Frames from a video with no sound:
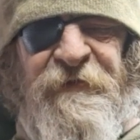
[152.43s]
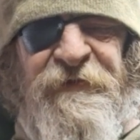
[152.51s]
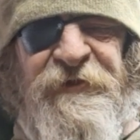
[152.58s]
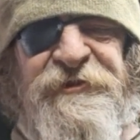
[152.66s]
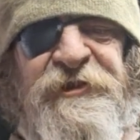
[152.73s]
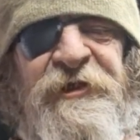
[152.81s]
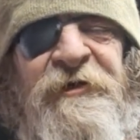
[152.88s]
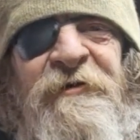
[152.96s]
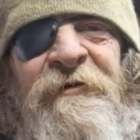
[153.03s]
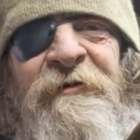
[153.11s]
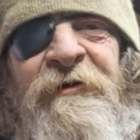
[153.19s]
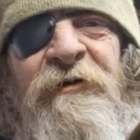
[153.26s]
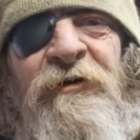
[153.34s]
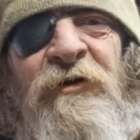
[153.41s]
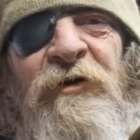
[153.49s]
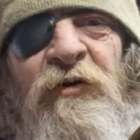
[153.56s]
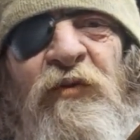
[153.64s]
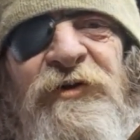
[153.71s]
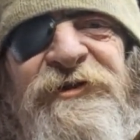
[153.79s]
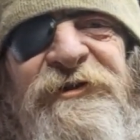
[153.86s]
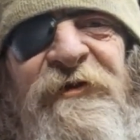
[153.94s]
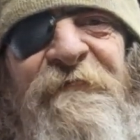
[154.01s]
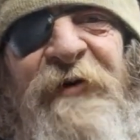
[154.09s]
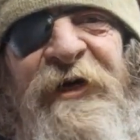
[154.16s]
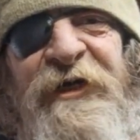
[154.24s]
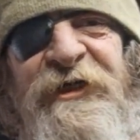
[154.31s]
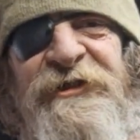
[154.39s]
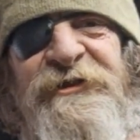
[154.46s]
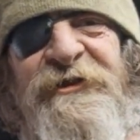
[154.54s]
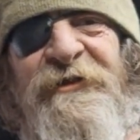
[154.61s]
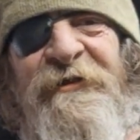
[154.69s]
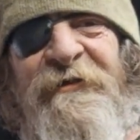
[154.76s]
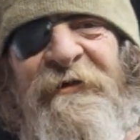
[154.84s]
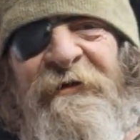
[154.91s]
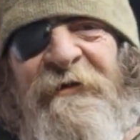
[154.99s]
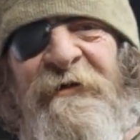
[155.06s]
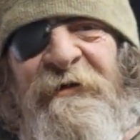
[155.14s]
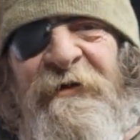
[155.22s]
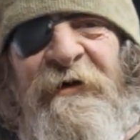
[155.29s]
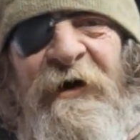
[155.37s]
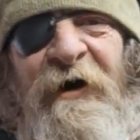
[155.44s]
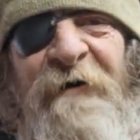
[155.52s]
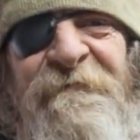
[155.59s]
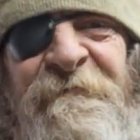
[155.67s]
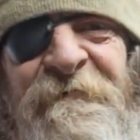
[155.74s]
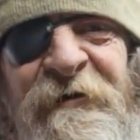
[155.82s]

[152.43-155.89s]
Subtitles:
This here was the base off of